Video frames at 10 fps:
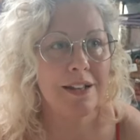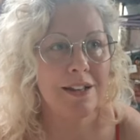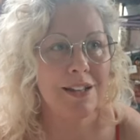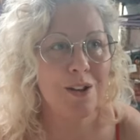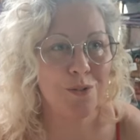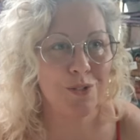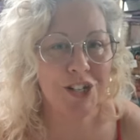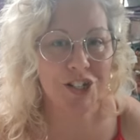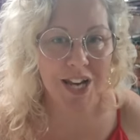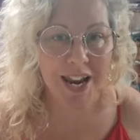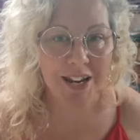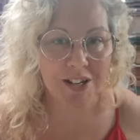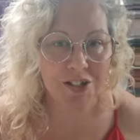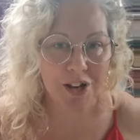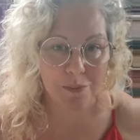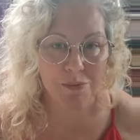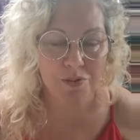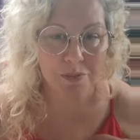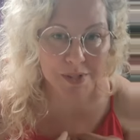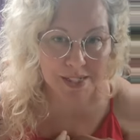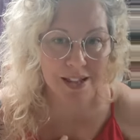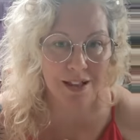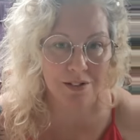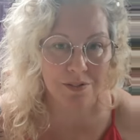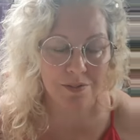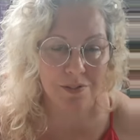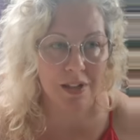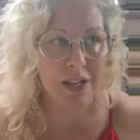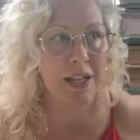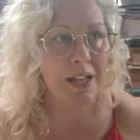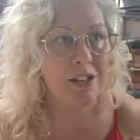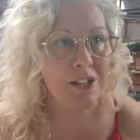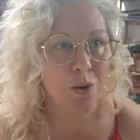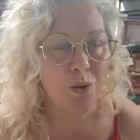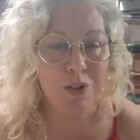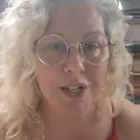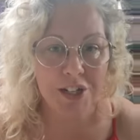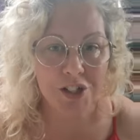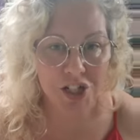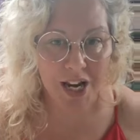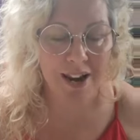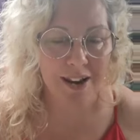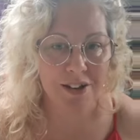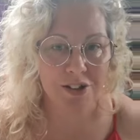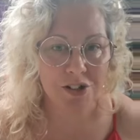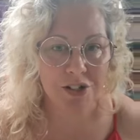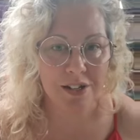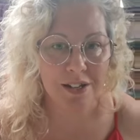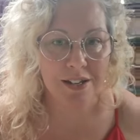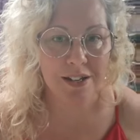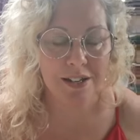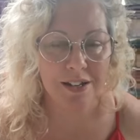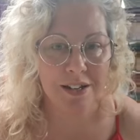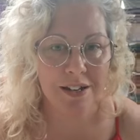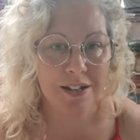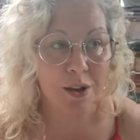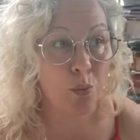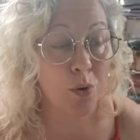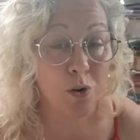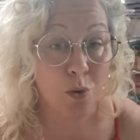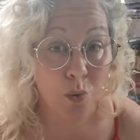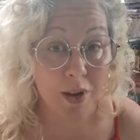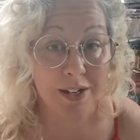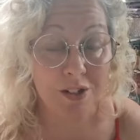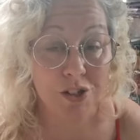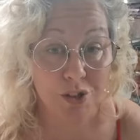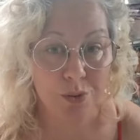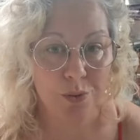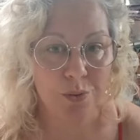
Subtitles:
The only change comes from self. The only change that we're going to